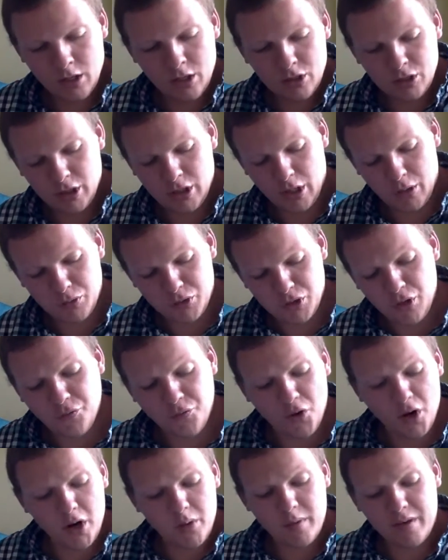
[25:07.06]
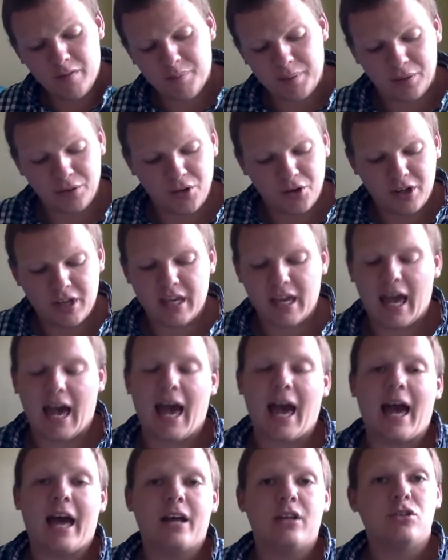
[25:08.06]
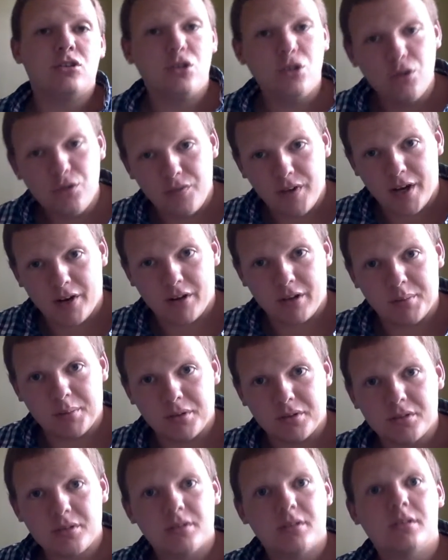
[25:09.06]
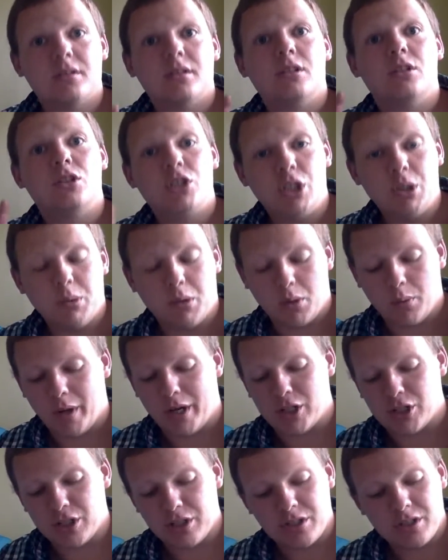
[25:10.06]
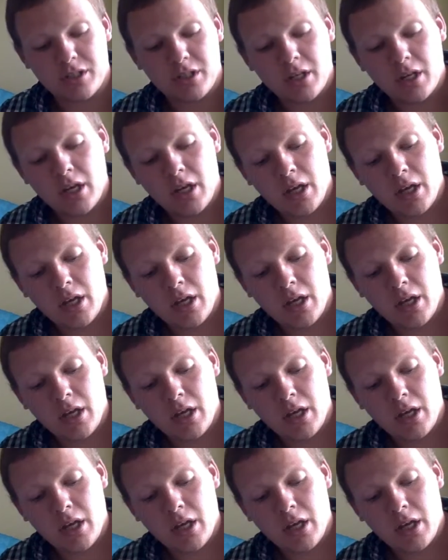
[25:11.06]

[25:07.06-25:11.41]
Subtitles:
So far we've been looking at two variables, two equations,